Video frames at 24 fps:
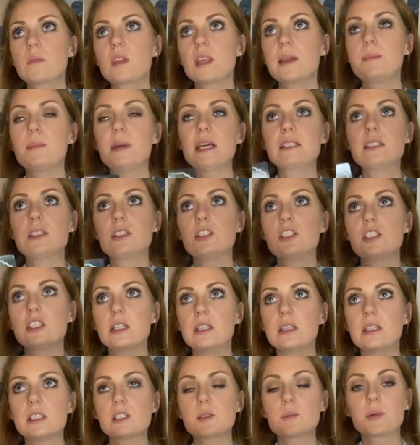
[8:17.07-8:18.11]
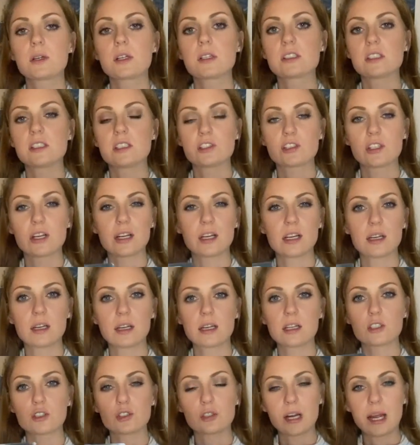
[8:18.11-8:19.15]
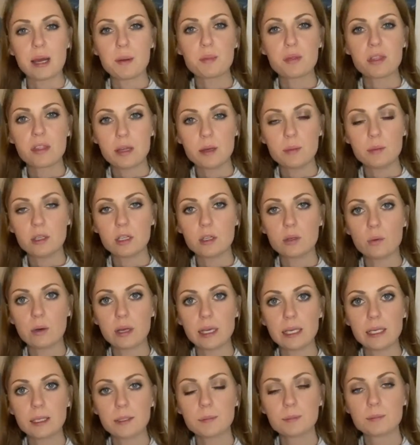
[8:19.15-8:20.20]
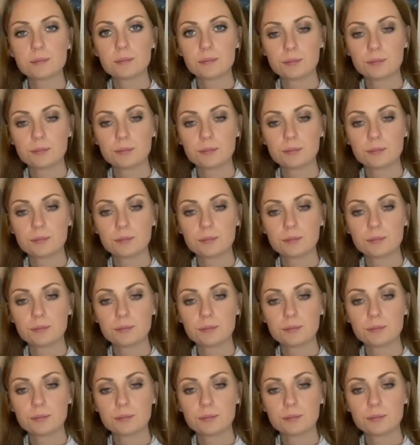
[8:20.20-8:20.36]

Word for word: messaging this person, trying to trap them in a way.